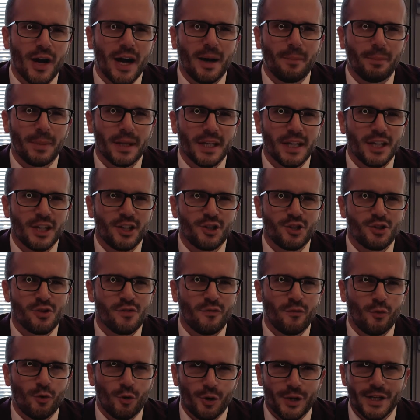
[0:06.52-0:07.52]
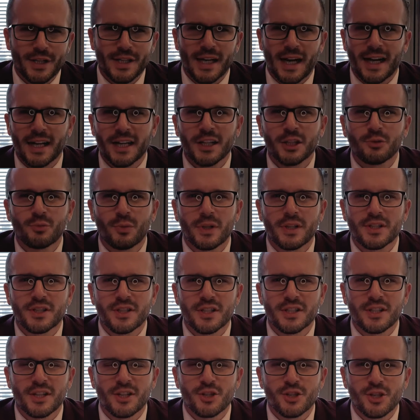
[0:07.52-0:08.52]
application for Italian dual
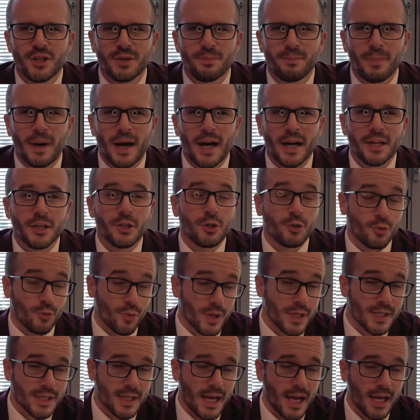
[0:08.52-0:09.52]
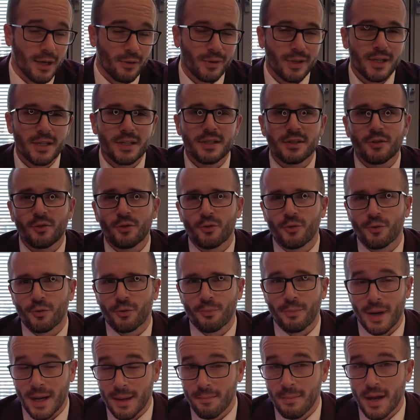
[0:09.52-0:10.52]
citizenship by Jure Sanguinis
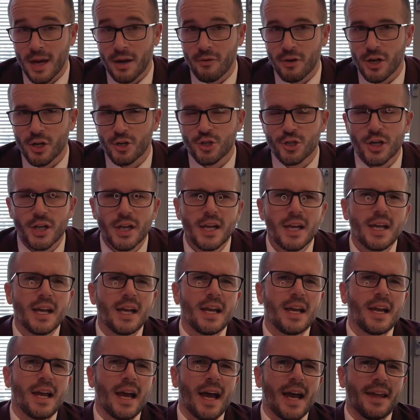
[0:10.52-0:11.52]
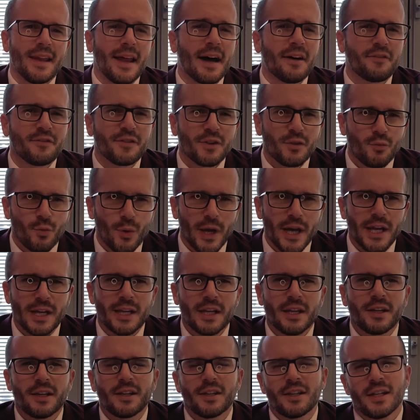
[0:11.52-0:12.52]
or by marriage. And after
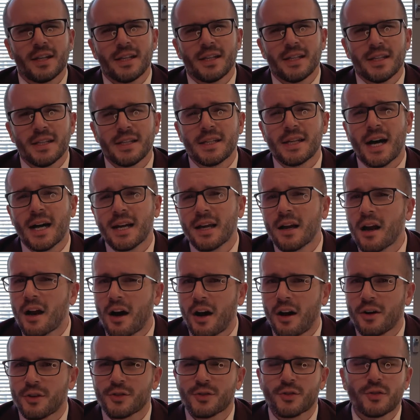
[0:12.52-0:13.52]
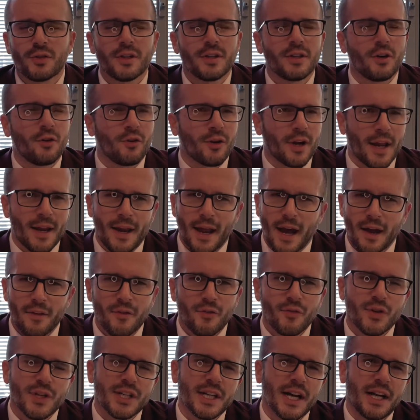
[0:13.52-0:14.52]
waiting, the Italian consulate or
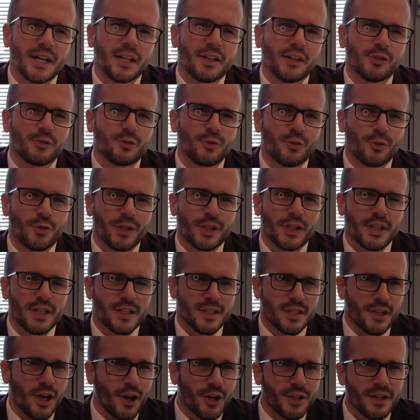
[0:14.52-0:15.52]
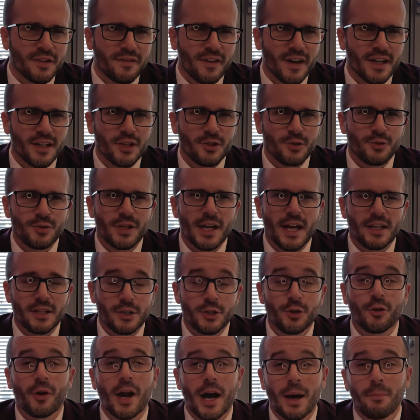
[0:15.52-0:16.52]
another Italian authorities notified you
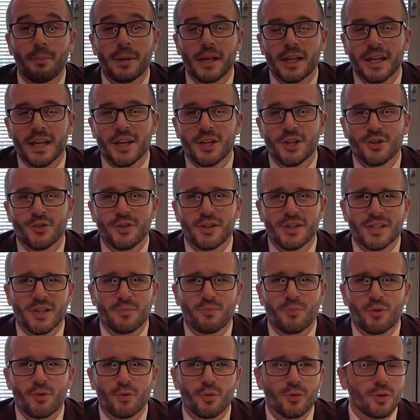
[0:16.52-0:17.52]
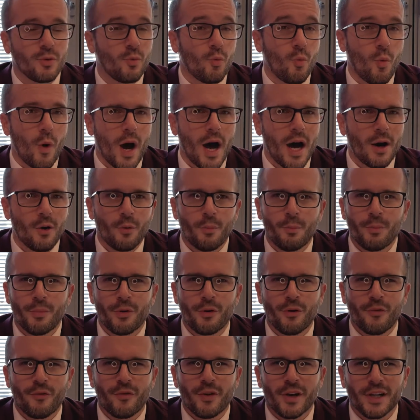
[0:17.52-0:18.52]
that your application is approved. Wow,
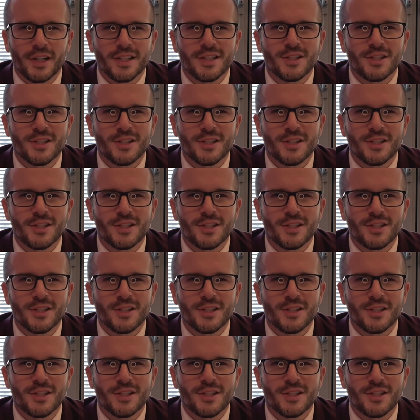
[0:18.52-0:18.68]
perfect.